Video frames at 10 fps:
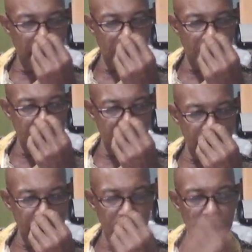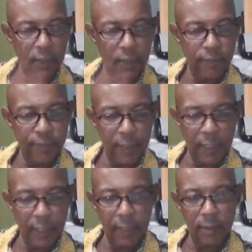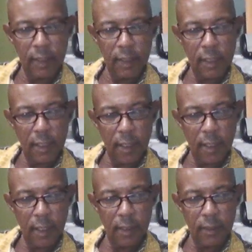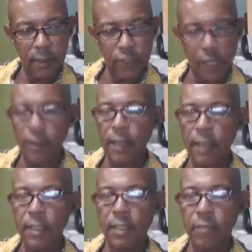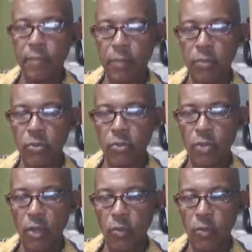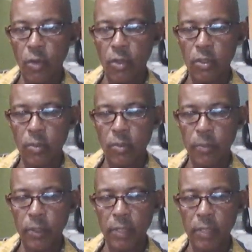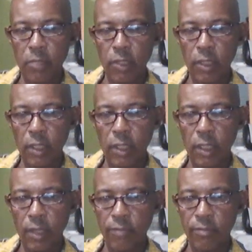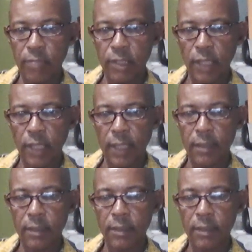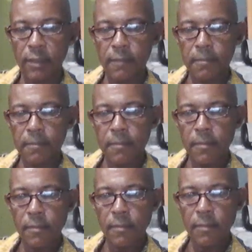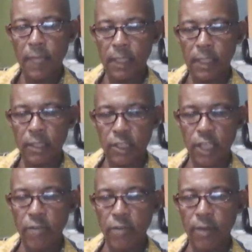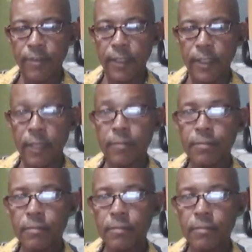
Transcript: mm-hmm. but the feeling generally is that people do not want to put the money in government's hands. That is the general feel.